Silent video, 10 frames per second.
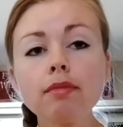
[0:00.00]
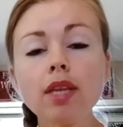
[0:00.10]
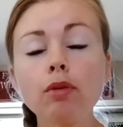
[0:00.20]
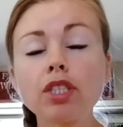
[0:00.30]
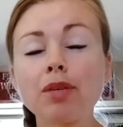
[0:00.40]

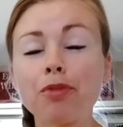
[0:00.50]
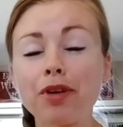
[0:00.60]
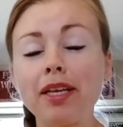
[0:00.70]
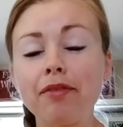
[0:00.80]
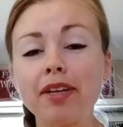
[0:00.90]
which I'm
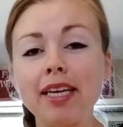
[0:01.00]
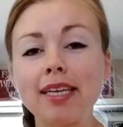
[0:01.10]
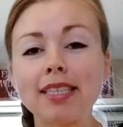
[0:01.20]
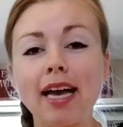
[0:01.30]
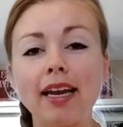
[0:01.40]
really, really
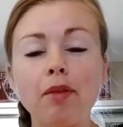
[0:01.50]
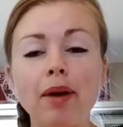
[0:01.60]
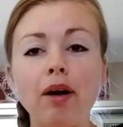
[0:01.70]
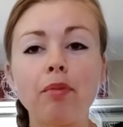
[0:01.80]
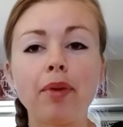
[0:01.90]
excited
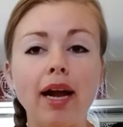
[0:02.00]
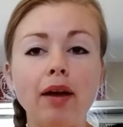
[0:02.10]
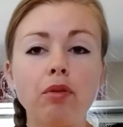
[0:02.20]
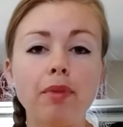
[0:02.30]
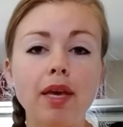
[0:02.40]
about, but I
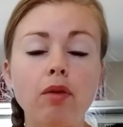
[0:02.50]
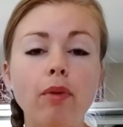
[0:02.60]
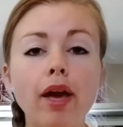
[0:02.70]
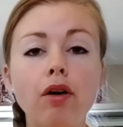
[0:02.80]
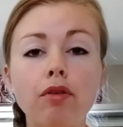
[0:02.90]
will be
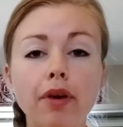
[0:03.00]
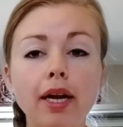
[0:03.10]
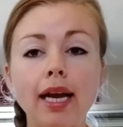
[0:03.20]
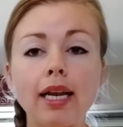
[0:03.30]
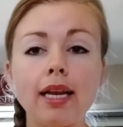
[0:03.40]
away
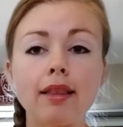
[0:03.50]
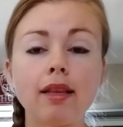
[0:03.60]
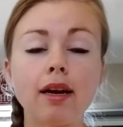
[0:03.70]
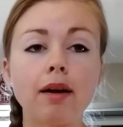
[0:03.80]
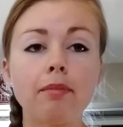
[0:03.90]
overnight
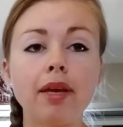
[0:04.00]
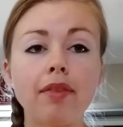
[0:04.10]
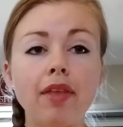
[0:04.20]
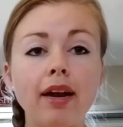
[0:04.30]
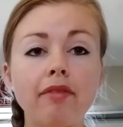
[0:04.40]

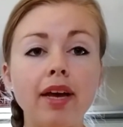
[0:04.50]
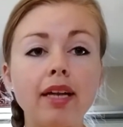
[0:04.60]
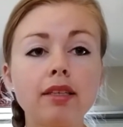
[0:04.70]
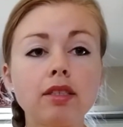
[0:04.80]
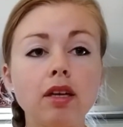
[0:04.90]
at that
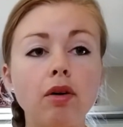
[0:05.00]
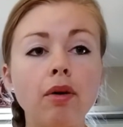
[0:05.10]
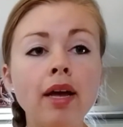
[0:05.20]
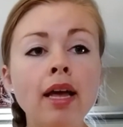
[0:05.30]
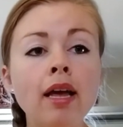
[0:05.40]
event.
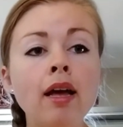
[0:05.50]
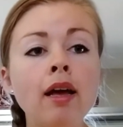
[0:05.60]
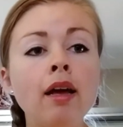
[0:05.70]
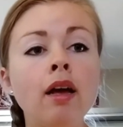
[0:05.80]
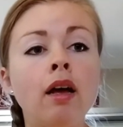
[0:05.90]
So
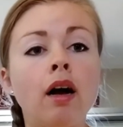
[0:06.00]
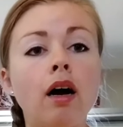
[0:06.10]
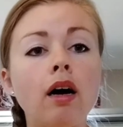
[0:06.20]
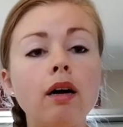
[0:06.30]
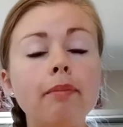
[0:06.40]

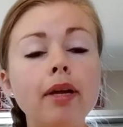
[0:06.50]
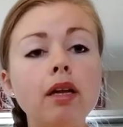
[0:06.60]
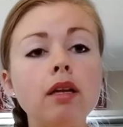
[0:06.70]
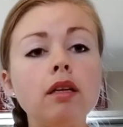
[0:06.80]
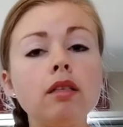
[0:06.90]

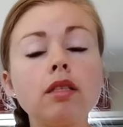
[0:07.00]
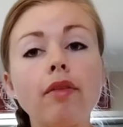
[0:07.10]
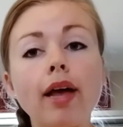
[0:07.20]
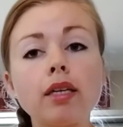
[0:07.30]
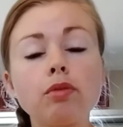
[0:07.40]

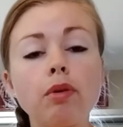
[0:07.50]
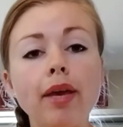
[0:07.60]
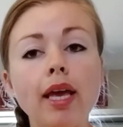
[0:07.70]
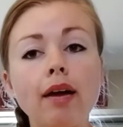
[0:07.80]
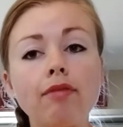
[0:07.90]
that is what we
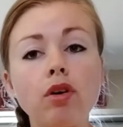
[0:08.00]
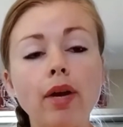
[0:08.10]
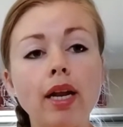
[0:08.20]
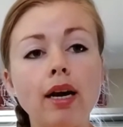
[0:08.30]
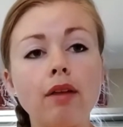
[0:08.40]
have
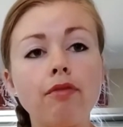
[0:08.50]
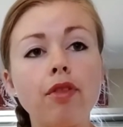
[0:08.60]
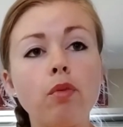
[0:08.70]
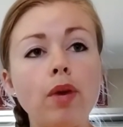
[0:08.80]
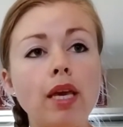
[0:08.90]
going on for
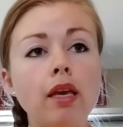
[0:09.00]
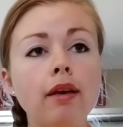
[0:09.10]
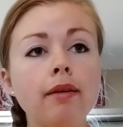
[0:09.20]
the week.